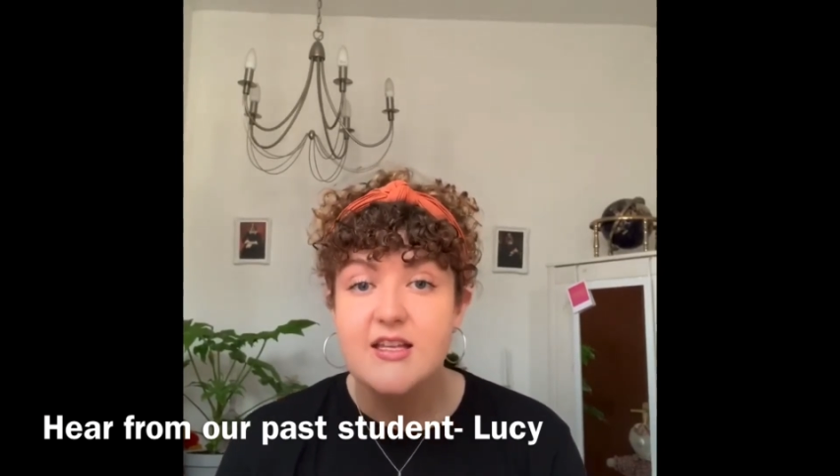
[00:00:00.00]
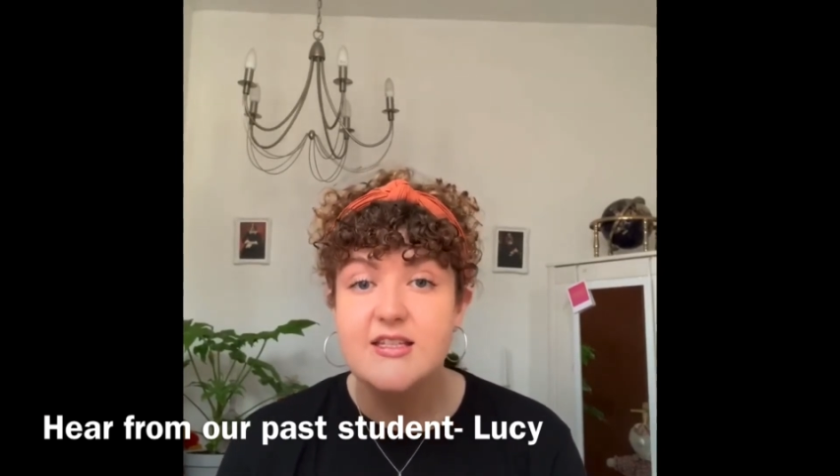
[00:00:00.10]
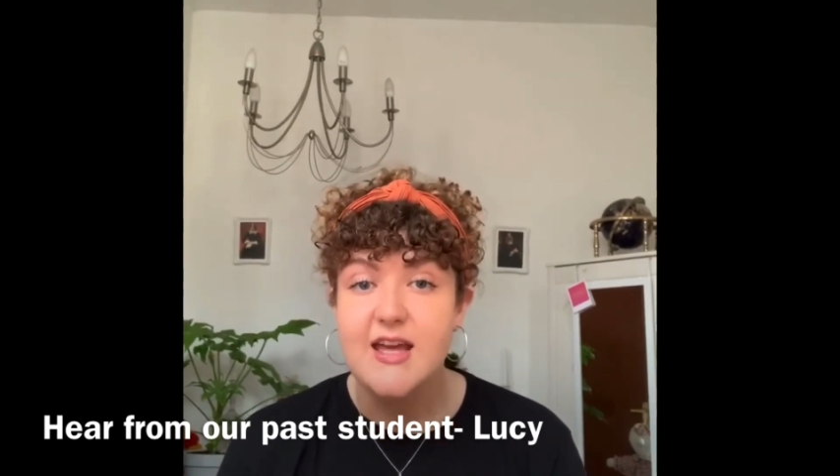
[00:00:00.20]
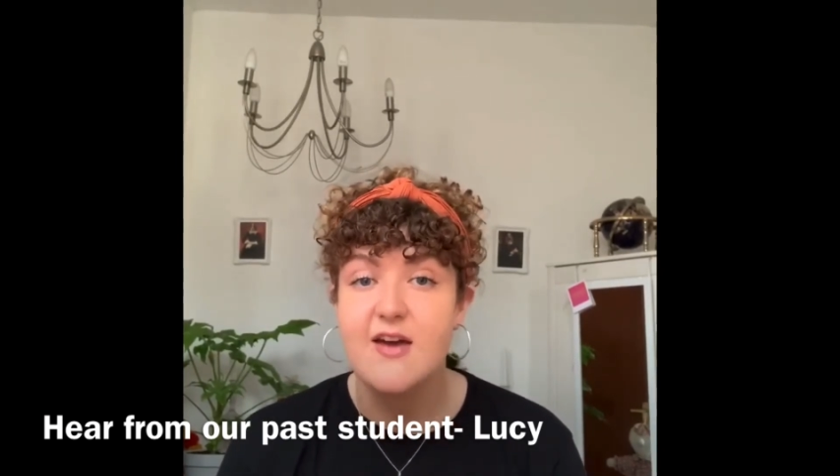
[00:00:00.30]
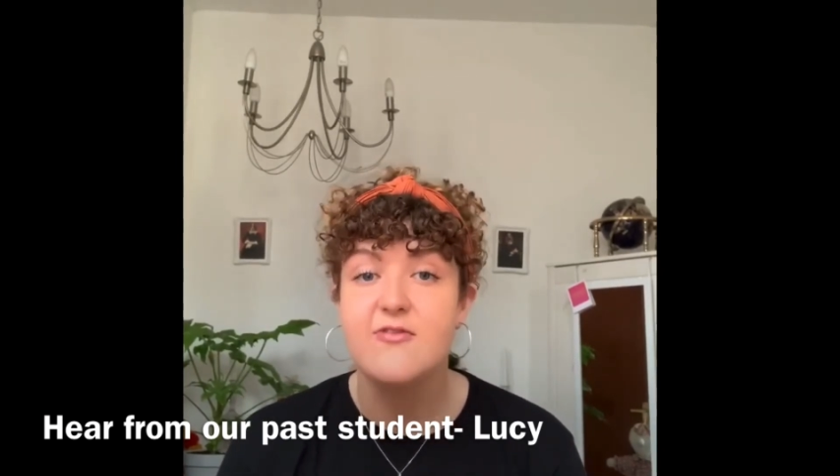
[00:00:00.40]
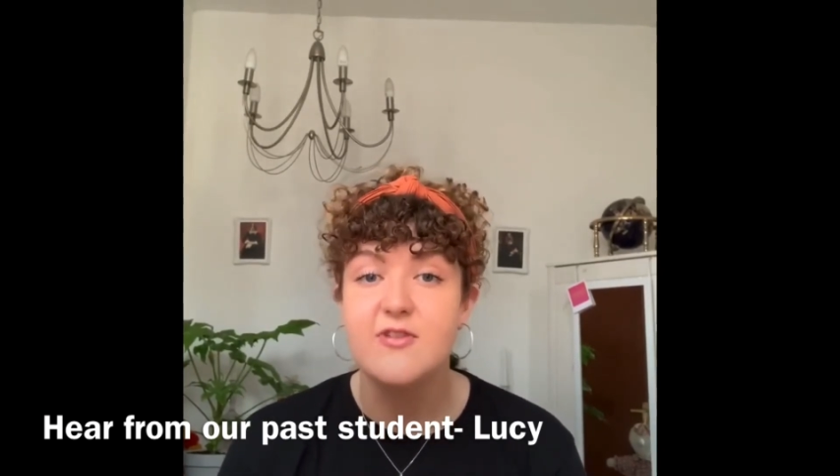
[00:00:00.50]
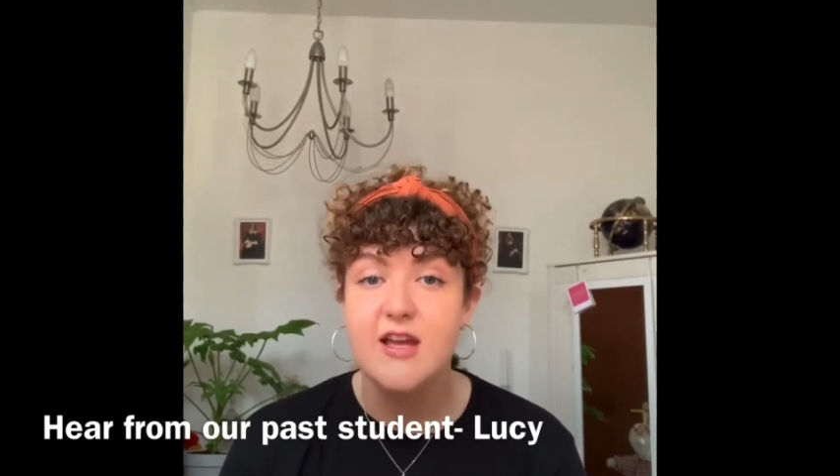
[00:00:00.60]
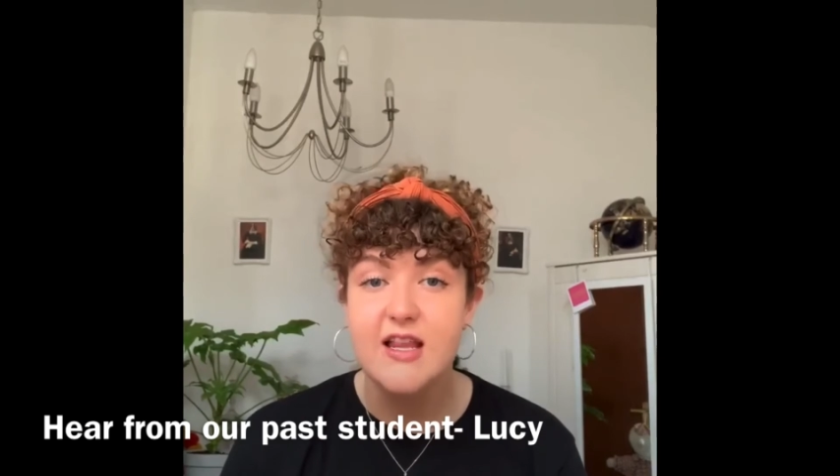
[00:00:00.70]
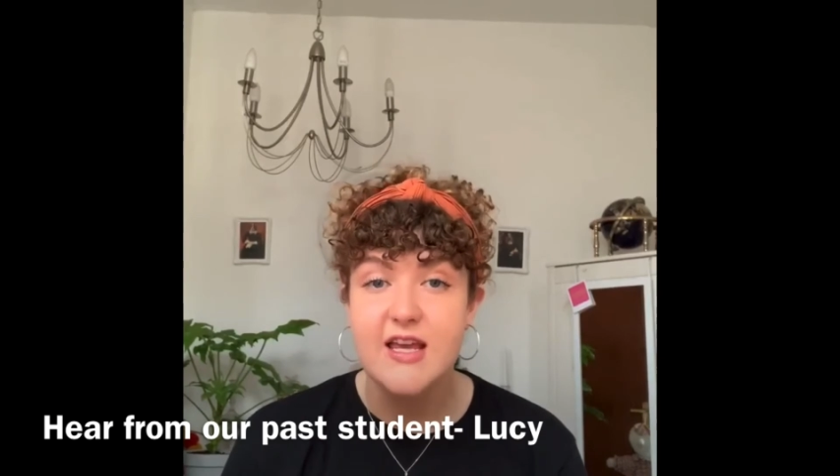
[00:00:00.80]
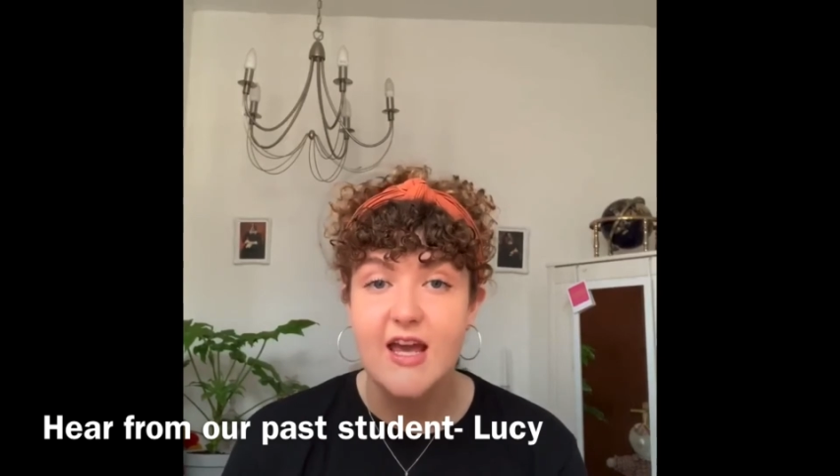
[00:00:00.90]

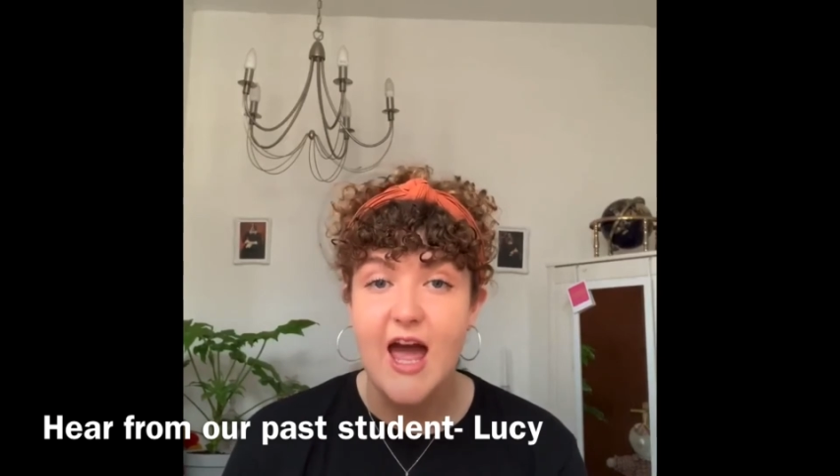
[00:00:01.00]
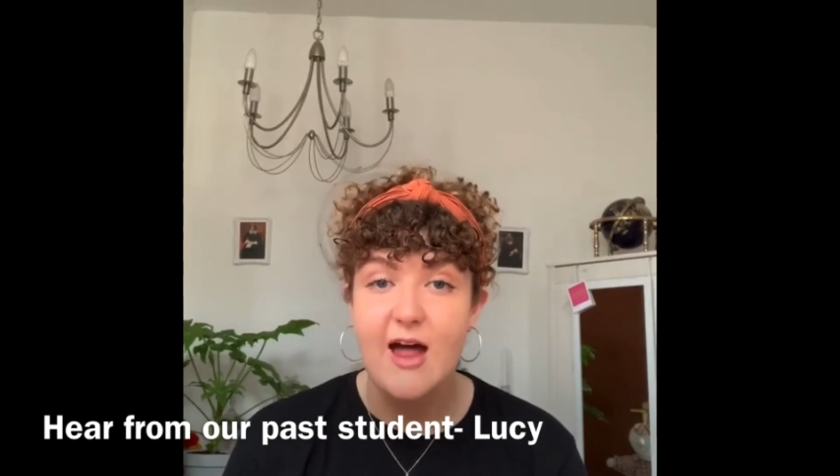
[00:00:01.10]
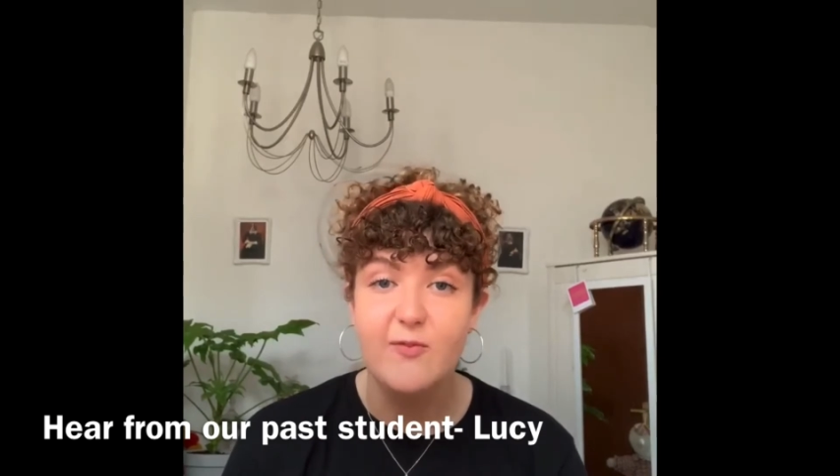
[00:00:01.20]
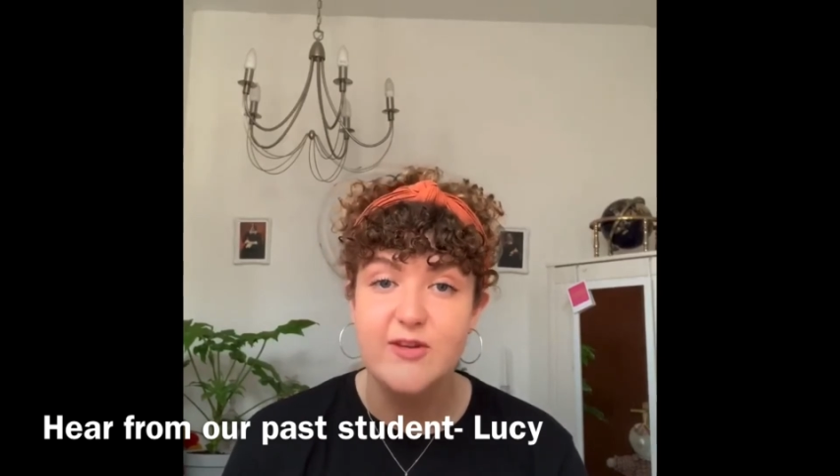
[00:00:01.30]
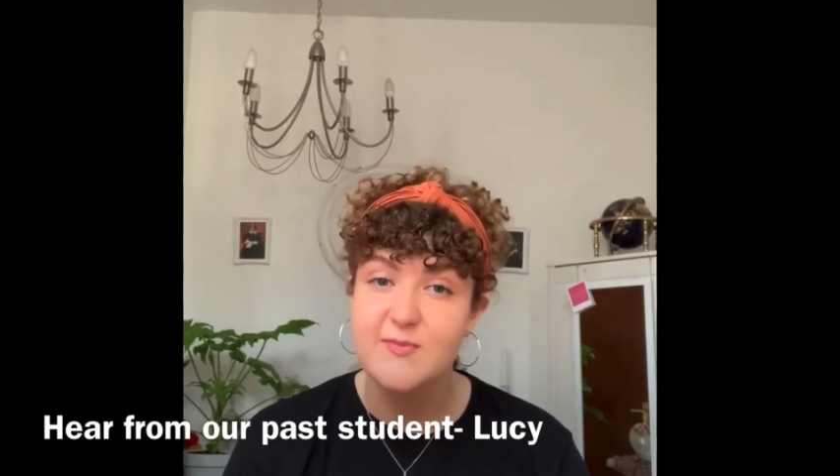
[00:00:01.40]
definitely helped